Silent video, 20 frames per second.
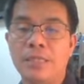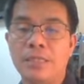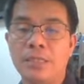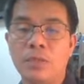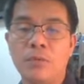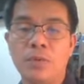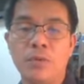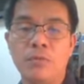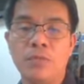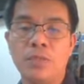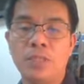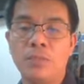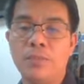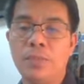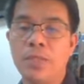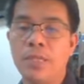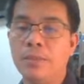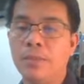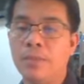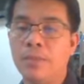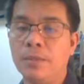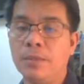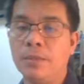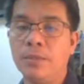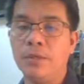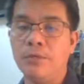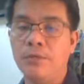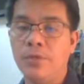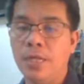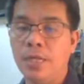So when we speak about
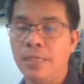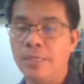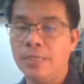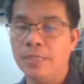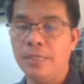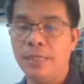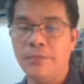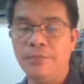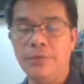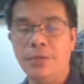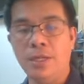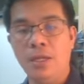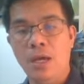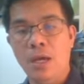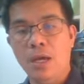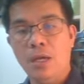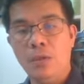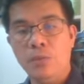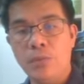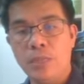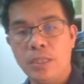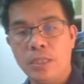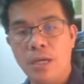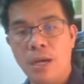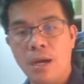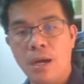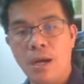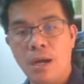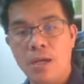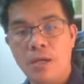governance level, we
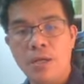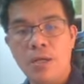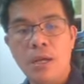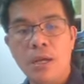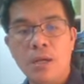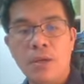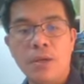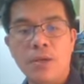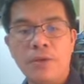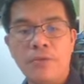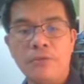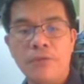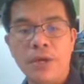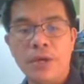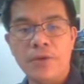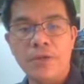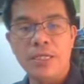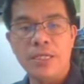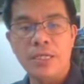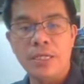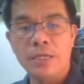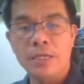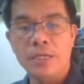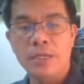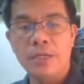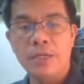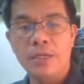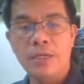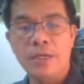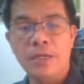are referring
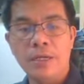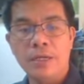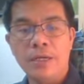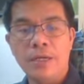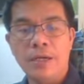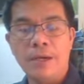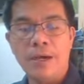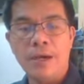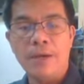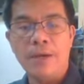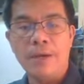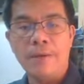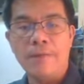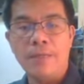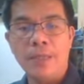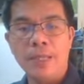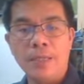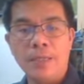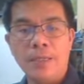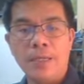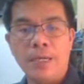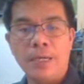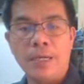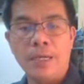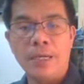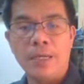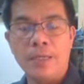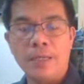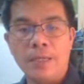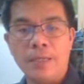here um,
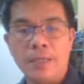uh,